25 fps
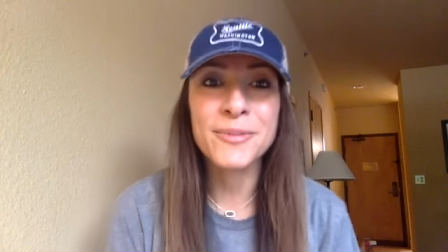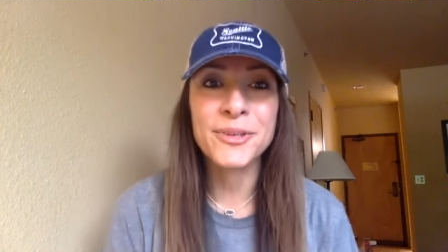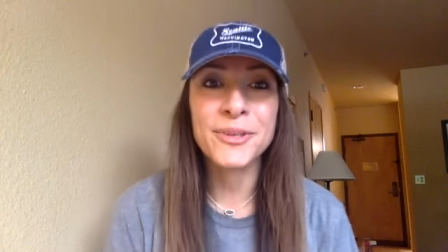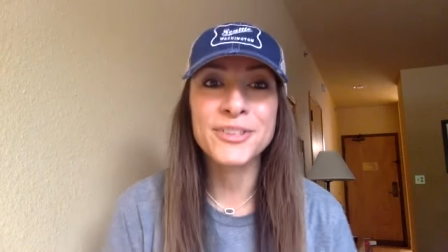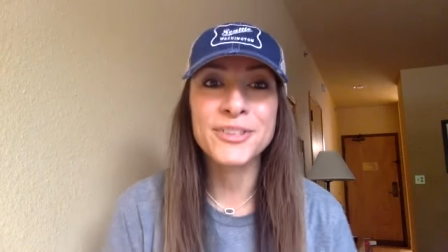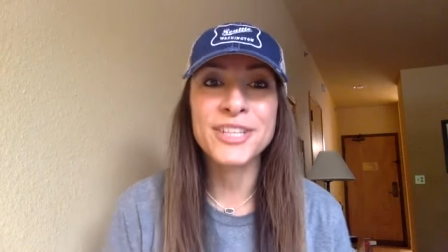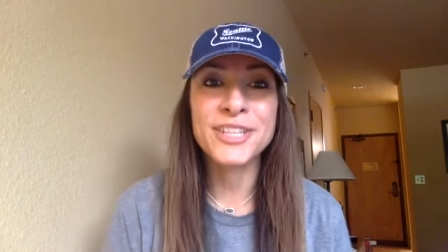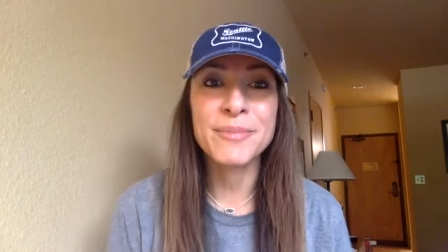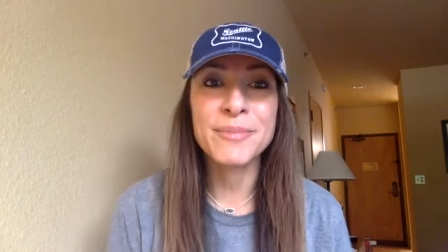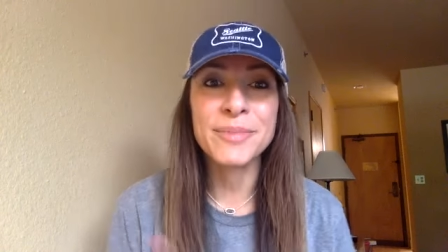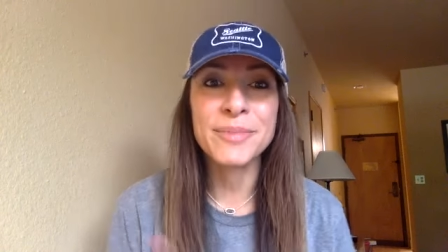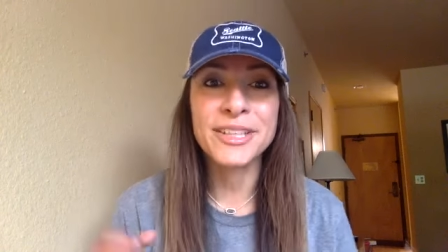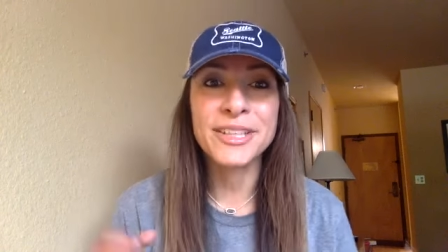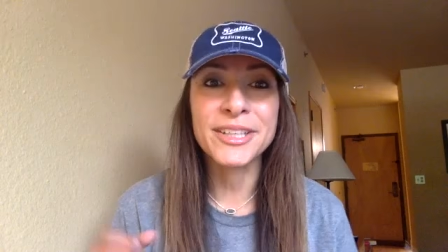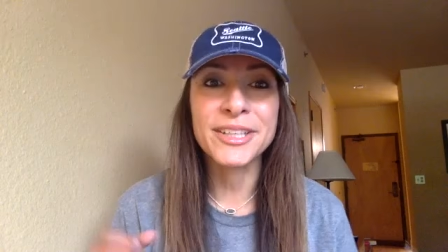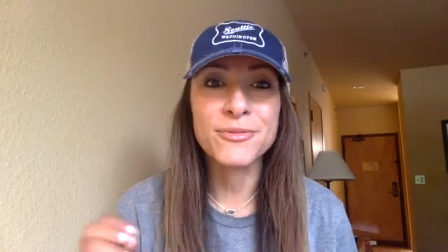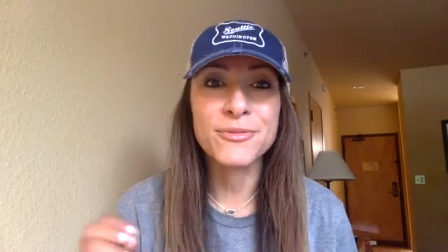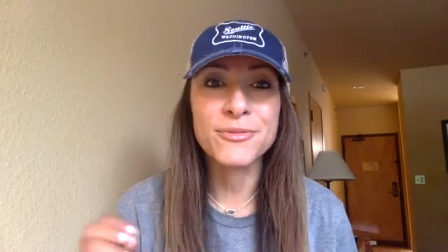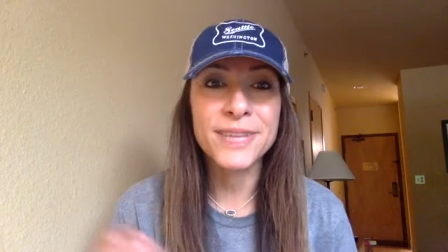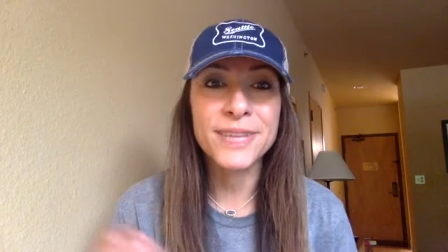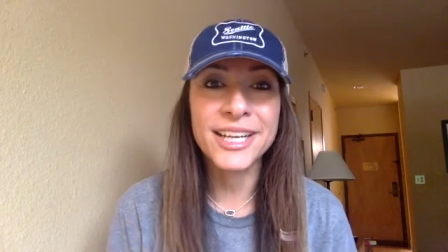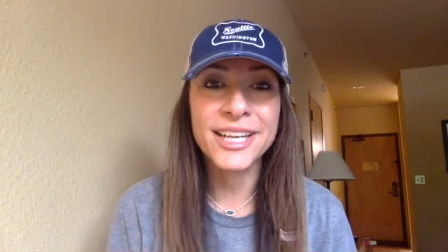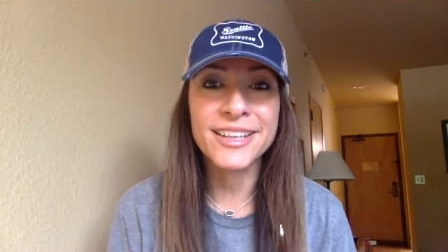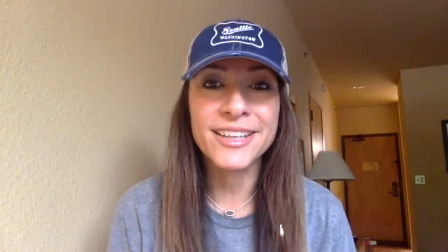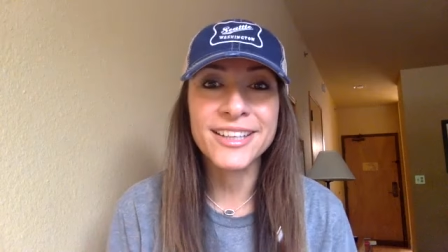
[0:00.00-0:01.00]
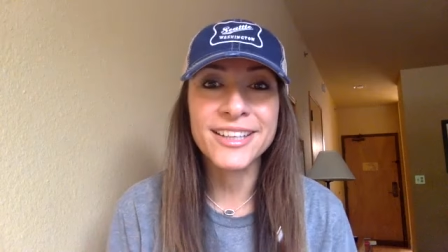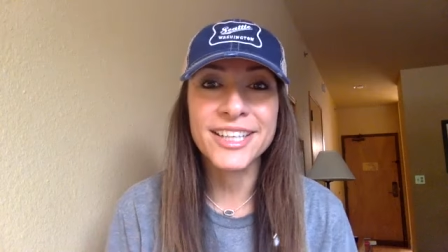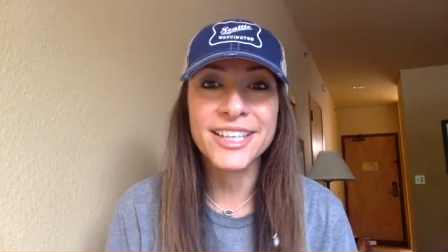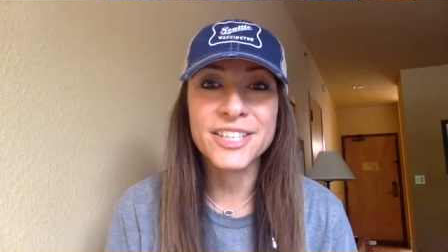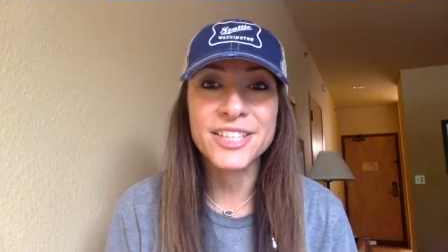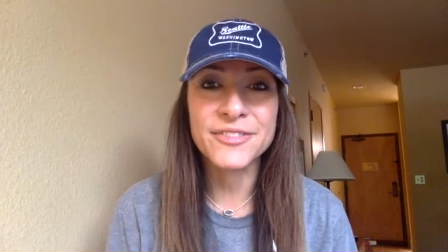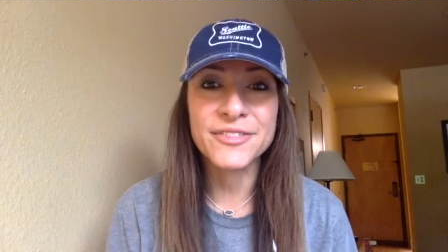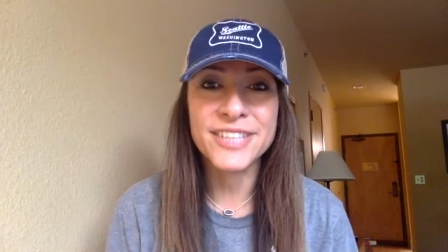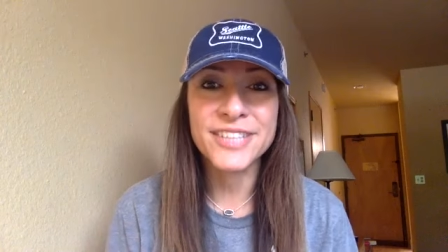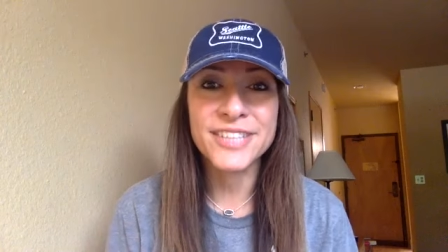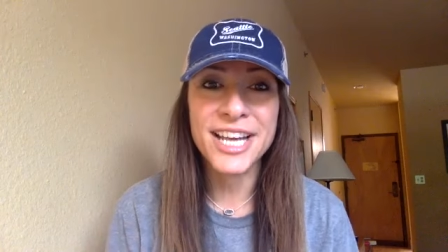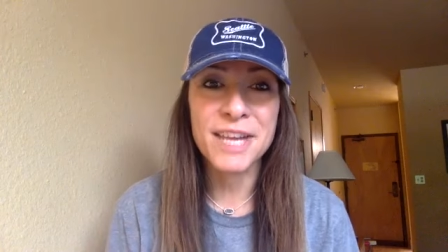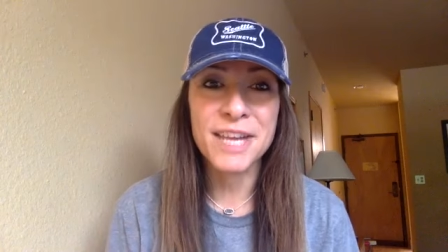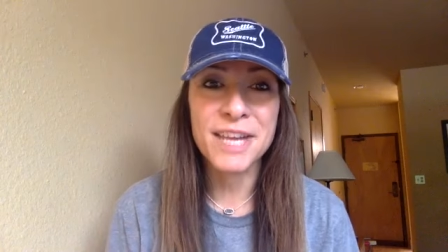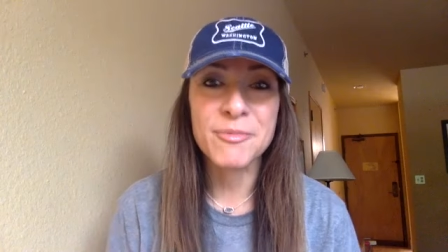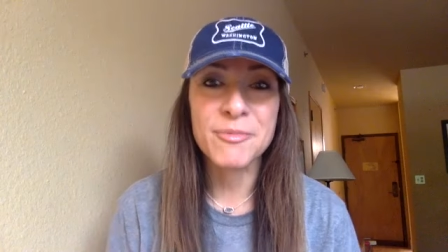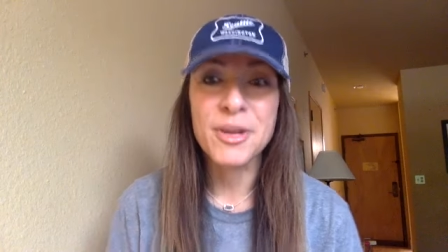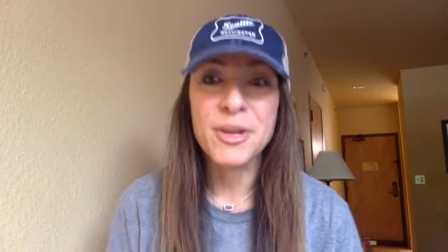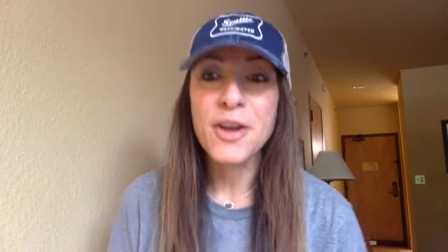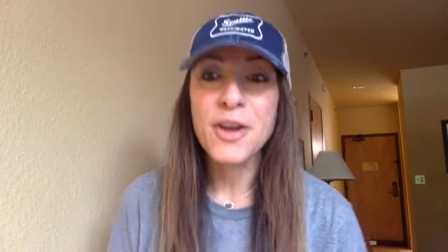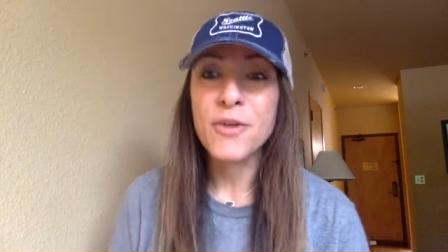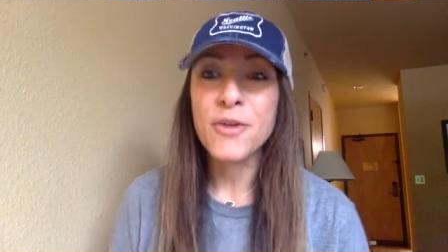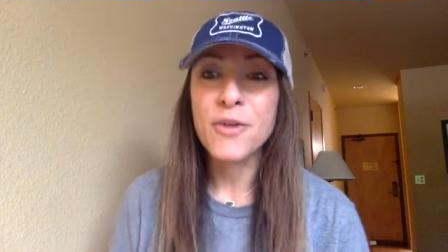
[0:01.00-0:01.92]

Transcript: You're jumping in right in the niche of time